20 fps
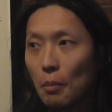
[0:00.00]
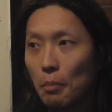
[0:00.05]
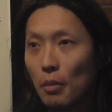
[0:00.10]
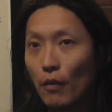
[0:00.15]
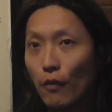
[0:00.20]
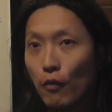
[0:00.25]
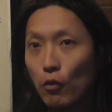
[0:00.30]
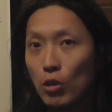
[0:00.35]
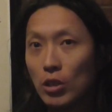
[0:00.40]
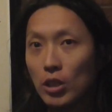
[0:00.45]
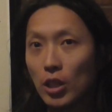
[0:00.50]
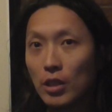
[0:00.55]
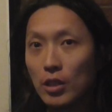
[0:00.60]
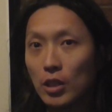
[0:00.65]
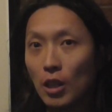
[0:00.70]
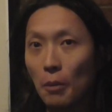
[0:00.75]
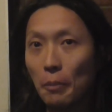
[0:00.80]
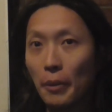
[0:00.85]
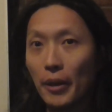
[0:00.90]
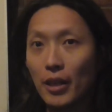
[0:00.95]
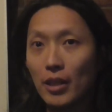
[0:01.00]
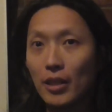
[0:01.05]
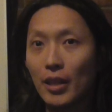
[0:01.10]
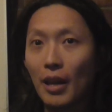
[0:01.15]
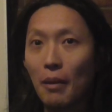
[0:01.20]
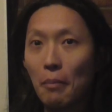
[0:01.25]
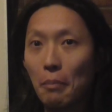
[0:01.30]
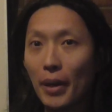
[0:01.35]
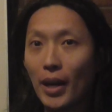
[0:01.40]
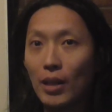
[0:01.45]
before Chen Zhaopei
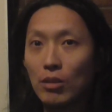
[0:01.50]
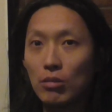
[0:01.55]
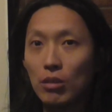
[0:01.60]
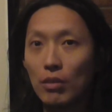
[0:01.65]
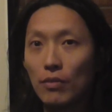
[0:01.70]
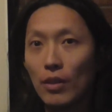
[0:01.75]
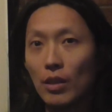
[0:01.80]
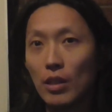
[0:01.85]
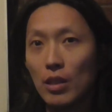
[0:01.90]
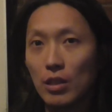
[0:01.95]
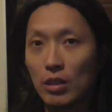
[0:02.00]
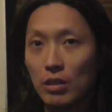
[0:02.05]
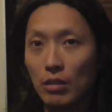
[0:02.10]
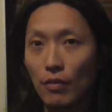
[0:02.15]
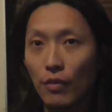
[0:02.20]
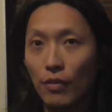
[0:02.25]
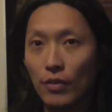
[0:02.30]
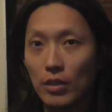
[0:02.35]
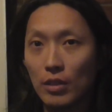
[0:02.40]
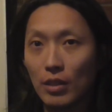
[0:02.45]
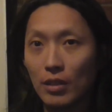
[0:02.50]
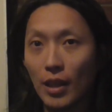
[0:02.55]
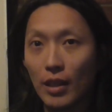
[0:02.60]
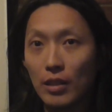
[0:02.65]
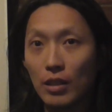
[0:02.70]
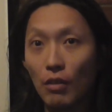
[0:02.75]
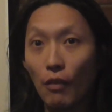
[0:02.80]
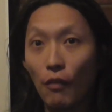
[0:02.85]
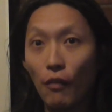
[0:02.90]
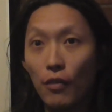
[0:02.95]
came back to the village in the
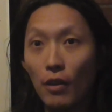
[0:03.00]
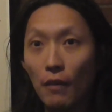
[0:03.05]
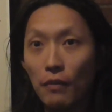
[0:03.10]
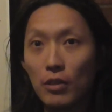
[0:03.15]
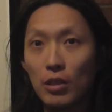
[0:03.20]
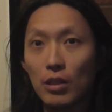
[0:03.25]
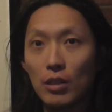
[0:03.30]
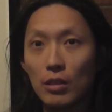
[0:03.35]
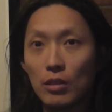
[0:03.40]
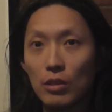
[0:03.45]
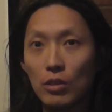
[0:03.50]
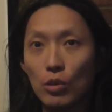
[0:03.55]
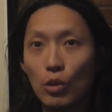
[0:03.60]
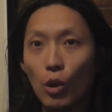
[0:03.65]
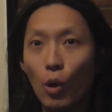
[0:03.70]
1950s,